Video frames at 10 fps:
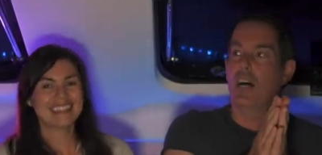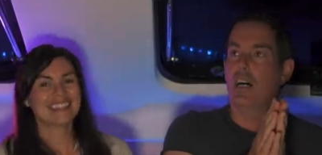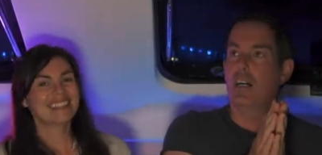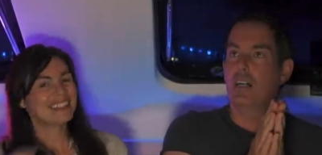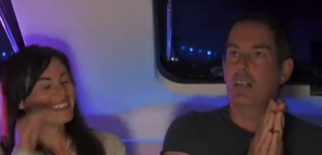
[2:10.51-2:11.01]

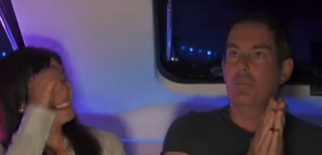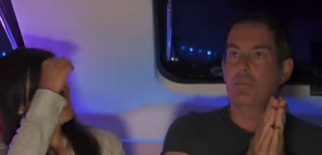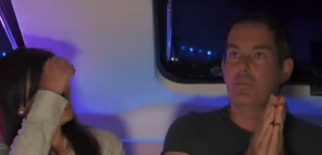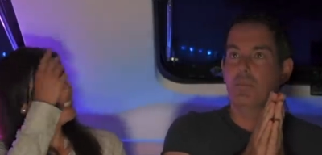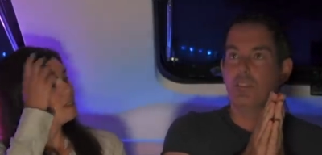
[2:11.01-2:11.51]

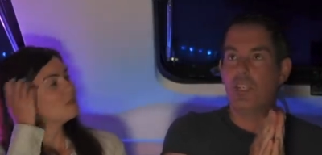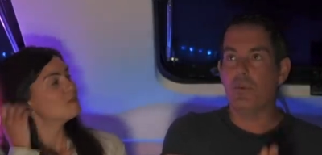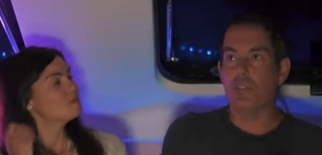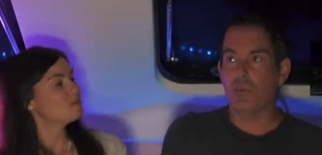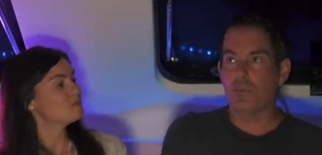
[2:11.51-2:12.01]
Speaker 1: um, c
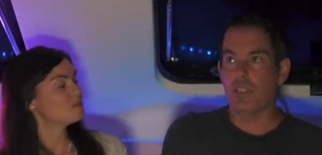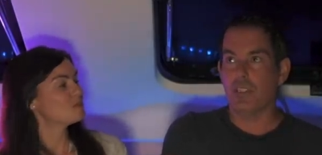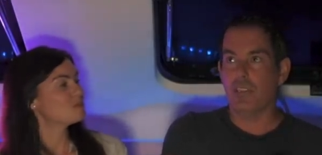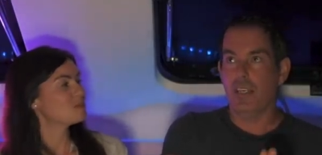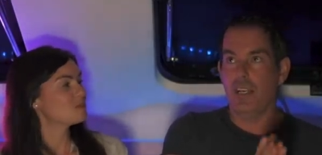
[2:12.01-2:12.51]

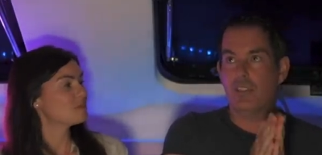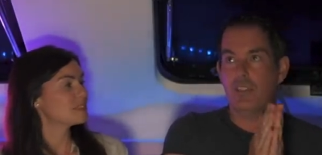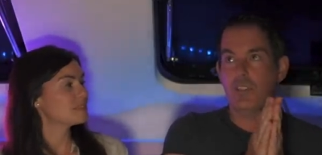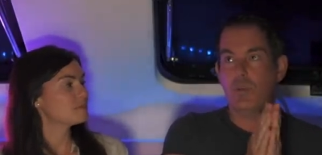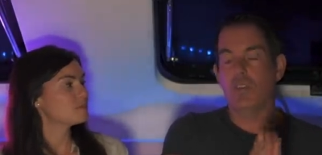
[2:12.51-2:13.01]
1260, it's
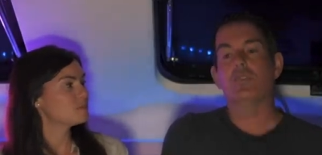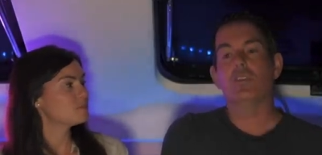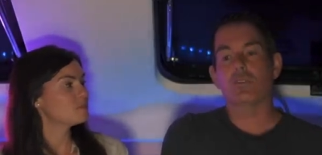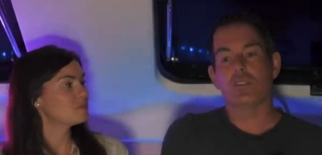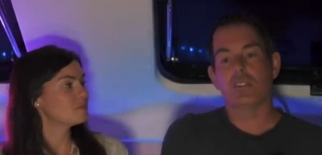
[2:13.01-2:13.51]
a 12
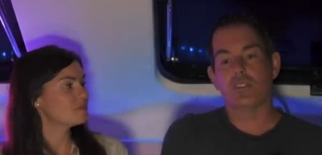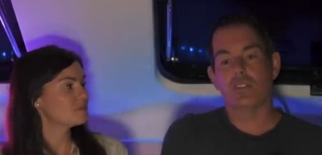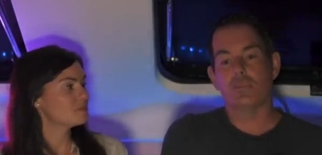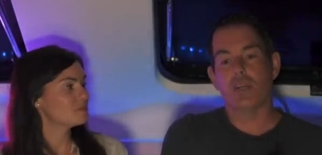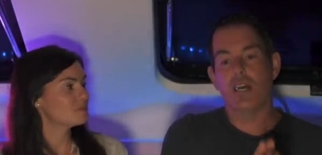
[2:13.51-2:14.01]
volt
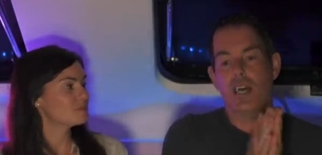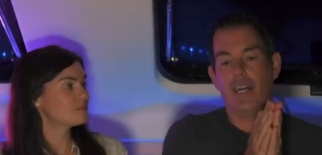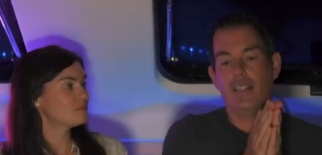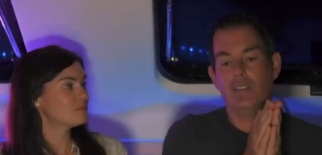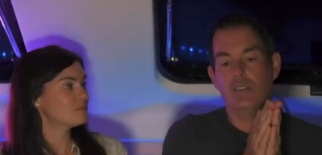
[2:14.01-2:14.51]
system,
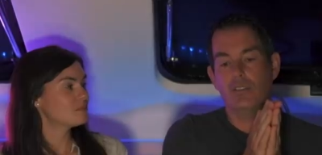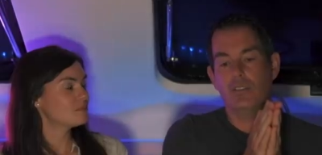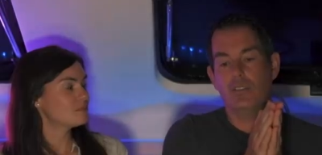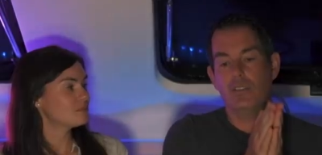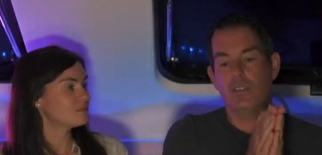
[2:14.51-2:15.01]
and
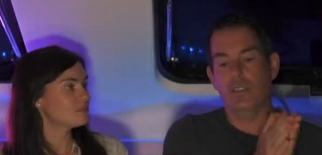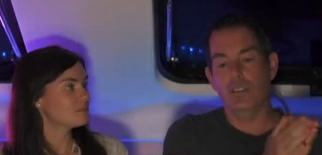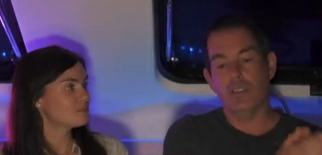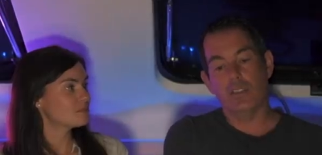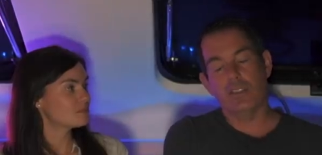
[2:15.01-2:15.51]

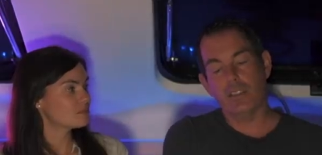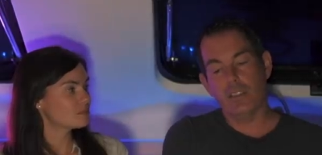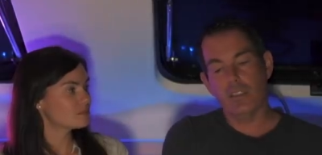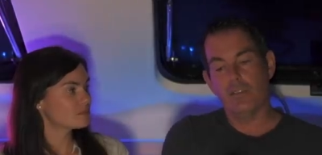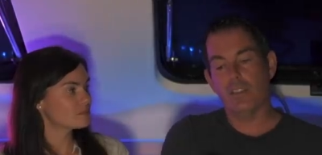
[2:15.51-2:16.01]
the
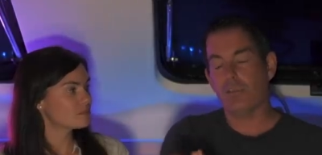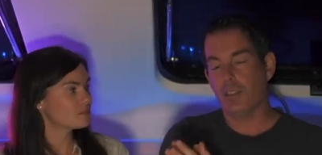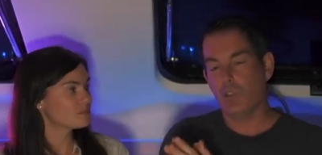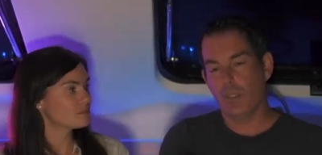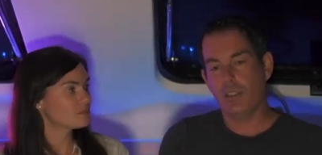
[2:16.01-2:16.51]
1370 is going
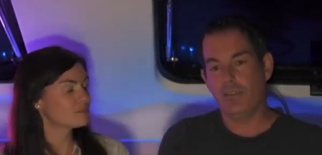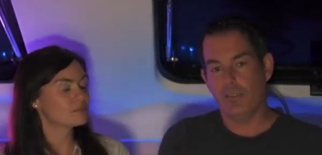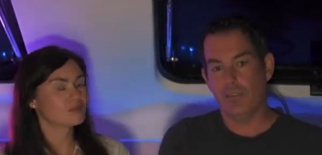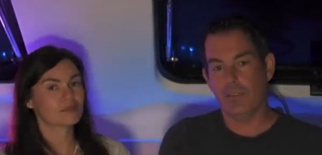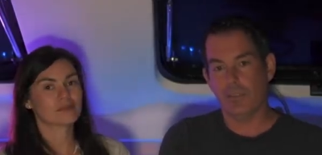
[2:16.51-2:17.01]
to be a
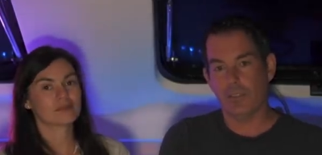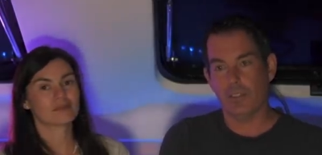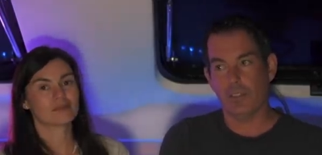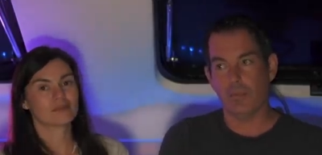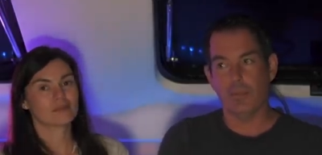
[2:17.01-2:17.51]
24 volt
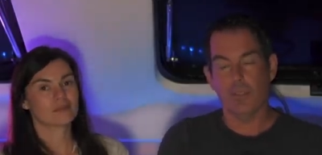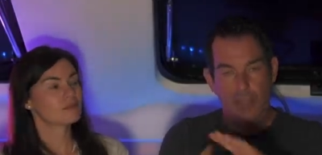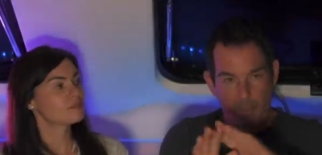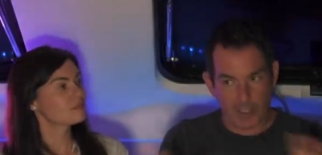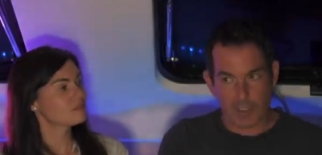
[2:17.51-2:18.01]
system.
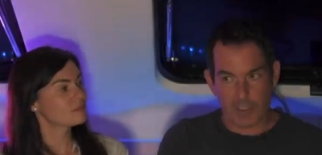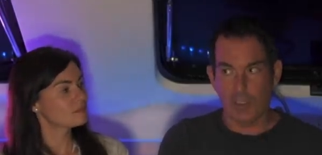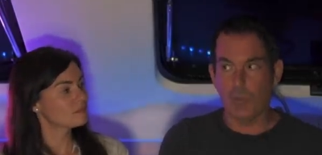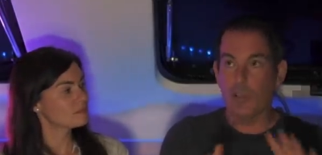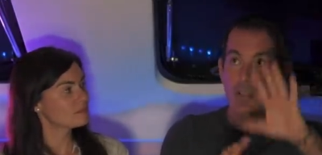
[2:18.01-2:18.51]
But let me just
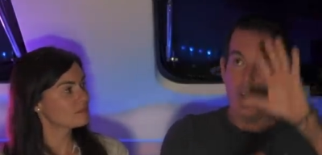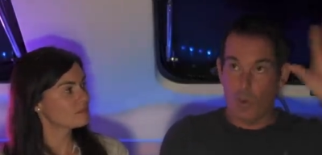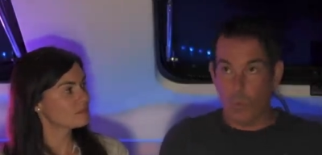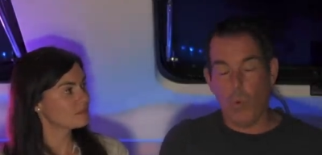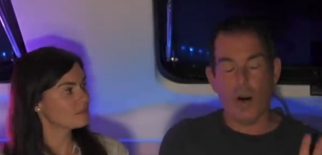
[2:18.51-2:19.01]
deal with
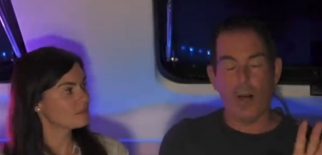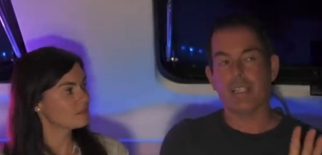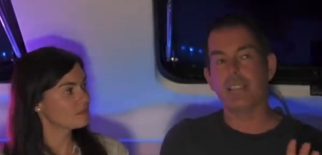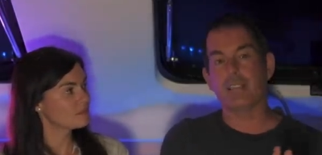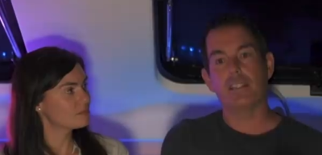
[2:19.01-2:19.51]
what I
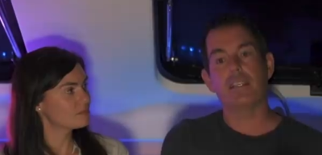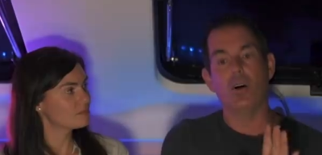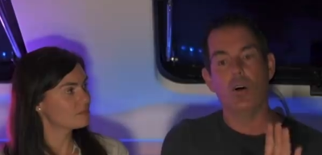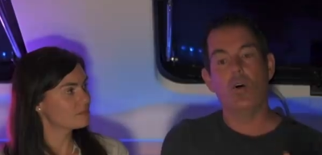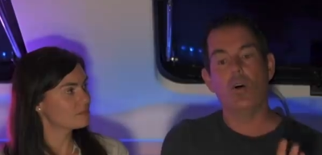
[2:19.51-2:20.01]
can
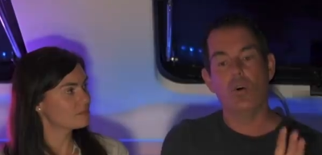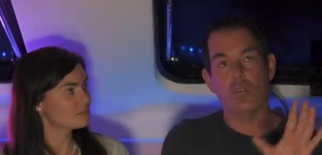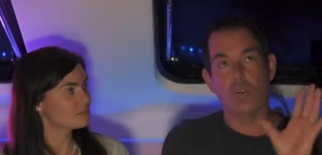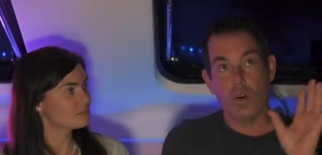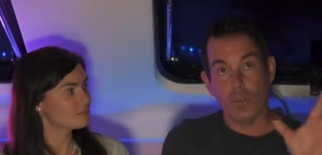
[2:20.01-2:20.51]
see
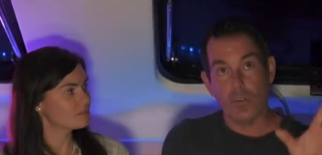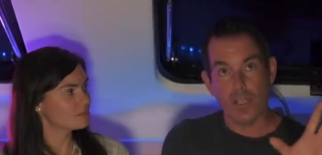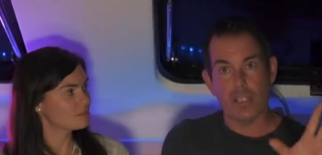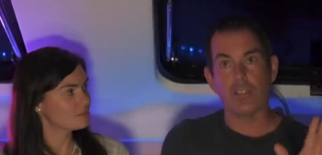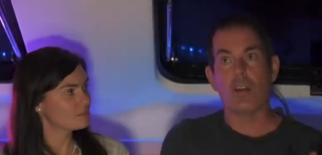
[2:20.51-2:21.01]
on on
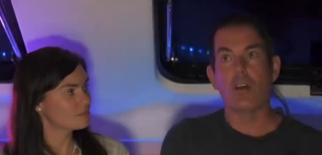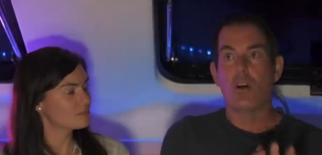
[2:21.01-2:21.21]
this.